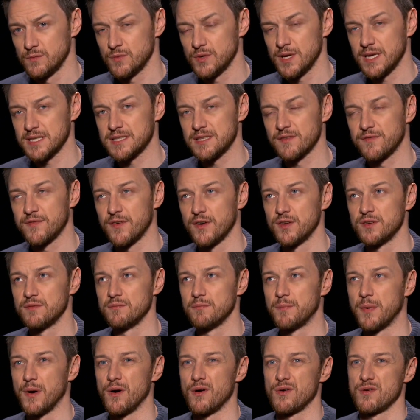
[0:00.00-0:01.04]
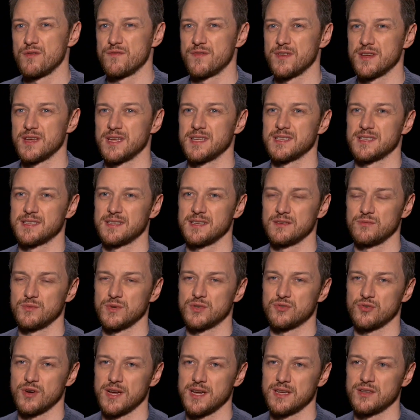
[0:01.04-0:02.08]
Well, that's the fun part of it is that we
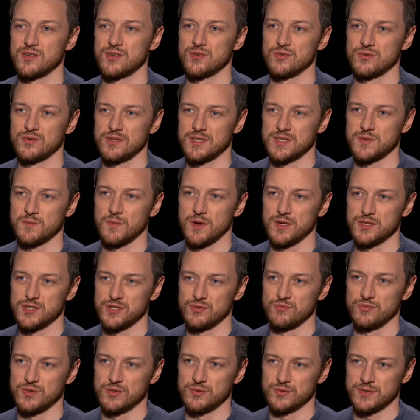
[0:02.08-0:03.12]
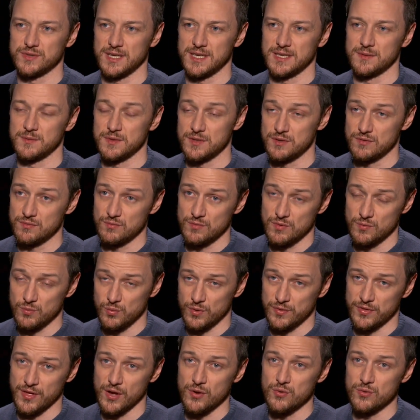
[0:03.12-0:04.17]
try and do as much in real time and mm.
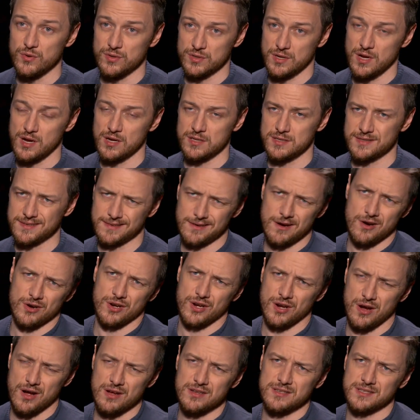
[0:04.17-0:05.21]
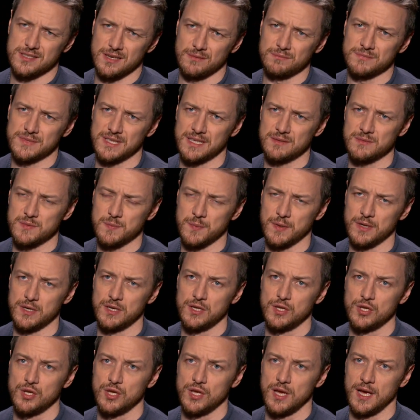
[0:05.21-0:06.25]
without cuts. There are cuts sometimes, sure. but
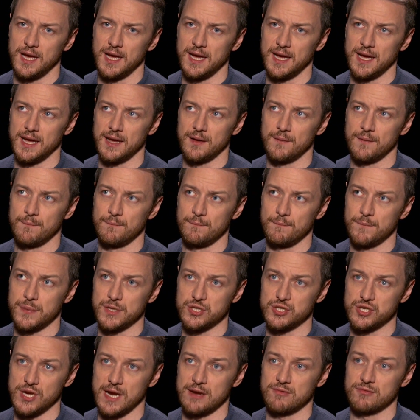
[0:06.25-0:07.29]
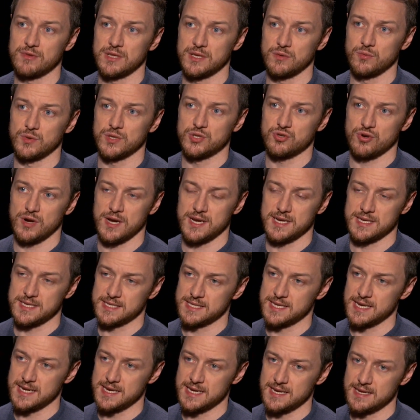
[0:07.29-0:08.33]
um, but generally we try to
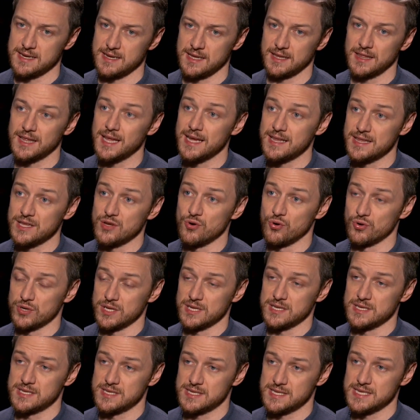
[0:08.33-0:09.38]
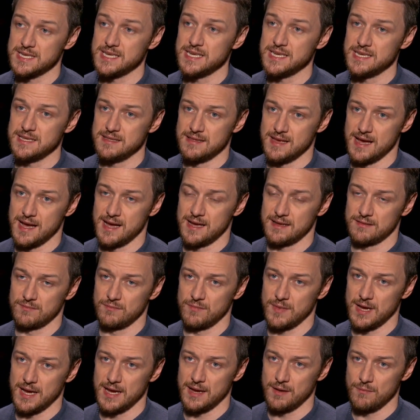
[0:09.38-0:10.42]
stay and let the audience see that
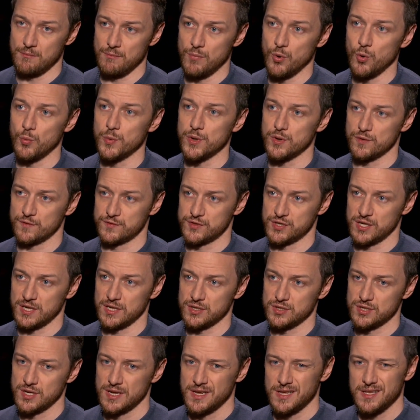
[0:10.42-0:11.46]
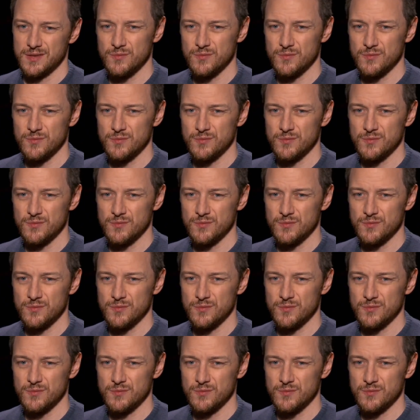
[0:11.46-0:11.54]
uh, moment of change.